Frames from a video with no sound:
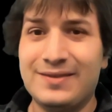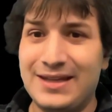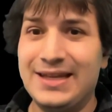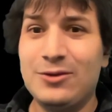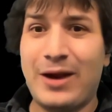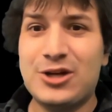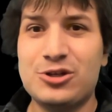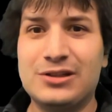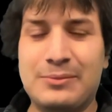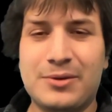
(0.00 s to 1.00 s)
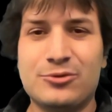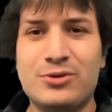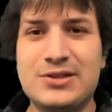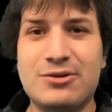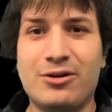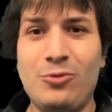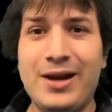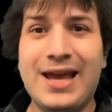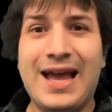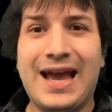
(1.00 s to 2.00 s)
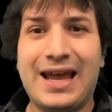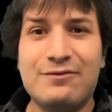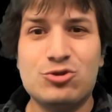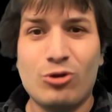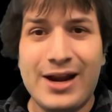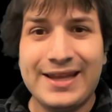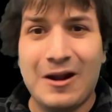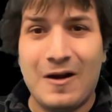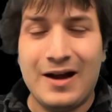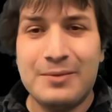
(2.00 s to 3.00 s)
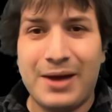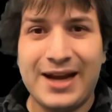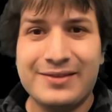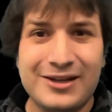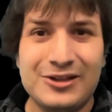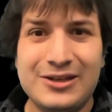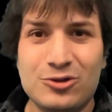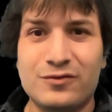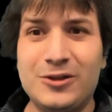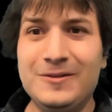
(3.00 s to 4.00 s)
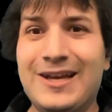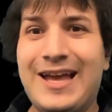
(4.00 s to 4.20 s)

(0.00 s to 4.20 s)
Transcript: the irrational number between 0 and 1, and I've drawn it on my little interval.